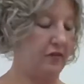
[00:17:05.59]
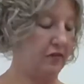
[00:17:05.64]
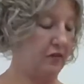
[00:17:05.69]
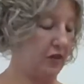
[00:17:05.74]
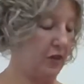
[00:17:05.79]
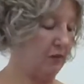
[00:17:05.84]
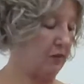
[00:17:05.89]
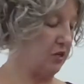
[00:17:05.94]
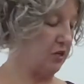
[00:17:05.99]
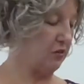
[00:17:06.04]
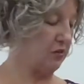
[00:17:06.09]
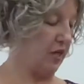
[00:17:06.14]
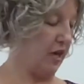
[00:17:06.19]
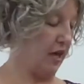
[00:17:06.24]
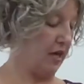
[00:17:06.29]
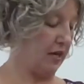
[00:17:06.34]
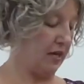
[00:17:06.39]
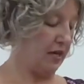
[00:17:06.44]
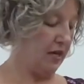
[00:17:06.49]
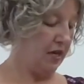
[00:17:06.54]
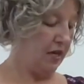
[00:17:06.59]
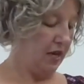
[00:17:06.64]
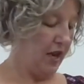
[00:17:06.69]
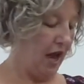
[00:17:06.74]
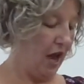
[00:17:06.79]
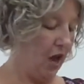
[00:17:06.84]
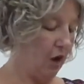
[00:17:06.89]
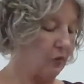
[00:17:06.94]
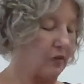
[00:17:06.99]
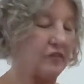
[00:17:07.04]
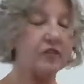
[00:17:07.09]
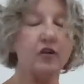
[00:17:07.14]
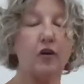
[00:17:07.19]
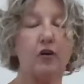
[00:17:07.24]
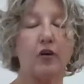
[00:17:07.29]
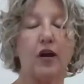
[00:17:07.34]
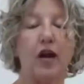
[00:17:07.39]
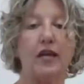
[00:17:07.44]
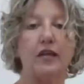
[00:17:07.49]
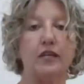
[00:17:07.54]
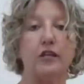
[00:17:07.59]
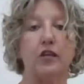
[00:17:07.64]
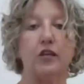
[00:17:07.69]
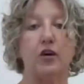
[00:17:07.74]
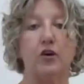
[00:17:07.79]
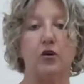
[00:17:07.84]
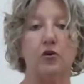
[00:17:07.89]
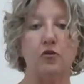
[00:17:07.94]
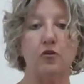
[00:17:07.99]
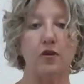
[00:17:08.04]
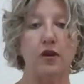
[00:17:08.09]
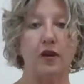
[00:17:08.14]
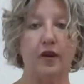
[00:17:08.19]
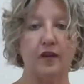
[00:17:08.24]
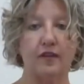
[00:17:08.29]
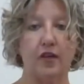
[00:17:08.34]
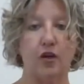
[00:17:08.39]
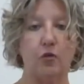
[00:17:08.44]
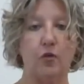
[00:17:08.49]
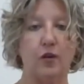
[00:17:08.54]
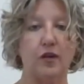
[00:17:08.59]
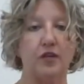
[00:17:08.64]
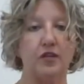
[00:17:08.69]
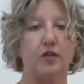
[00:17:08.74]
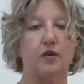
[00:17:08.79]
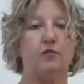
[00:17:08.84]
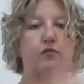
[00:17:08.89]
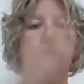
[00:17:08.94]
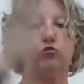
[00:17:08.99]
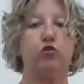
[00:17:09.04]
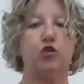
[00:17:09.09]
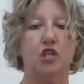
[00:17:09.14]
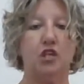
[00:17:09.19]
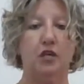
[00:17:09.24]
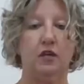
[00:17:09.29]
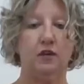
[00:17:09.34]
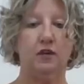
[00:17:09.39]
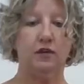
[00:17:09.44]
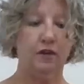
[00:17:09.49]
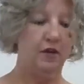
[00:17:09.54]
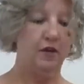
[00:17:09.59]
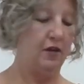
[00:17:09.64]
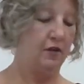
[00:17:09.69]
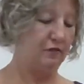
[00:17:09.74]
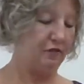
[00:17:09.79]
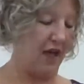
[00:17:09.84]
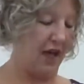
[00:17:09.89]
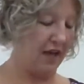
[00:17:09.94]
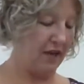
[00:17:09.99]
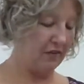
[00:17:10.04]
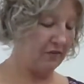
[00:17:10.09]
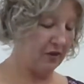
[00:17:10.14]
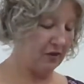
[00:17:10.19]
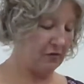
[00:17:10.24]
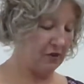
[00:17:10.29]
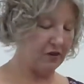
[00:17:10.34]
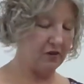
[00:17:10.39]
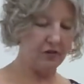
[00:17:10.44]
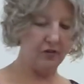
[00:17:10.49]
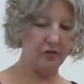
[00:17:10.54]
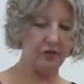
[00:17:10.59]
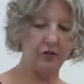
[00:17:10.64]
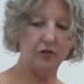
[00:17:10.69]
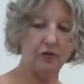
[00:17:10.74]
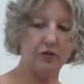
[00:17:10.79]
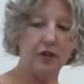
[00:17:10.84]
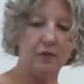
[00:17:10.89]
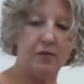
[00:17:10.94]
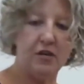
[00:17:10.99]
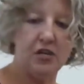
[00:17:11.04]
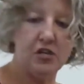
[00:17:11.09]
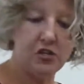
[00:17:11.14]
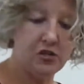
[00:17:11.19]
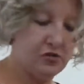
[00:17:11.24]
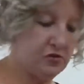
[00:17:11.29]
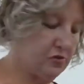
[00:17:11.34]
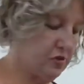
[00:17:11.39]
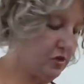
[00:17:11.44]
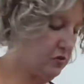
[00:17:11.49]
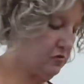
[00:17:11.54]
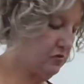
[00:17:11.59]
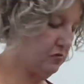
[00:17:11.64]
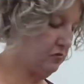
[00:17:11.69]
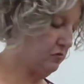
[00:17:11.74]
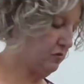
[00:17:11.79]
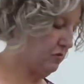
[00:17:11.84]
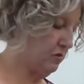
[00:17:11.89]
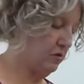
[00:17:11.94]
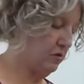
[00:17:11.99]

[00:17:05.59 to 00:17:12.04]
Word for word: So let me do that. I always start on low because I don't want it to fly everywhere. So let me show you.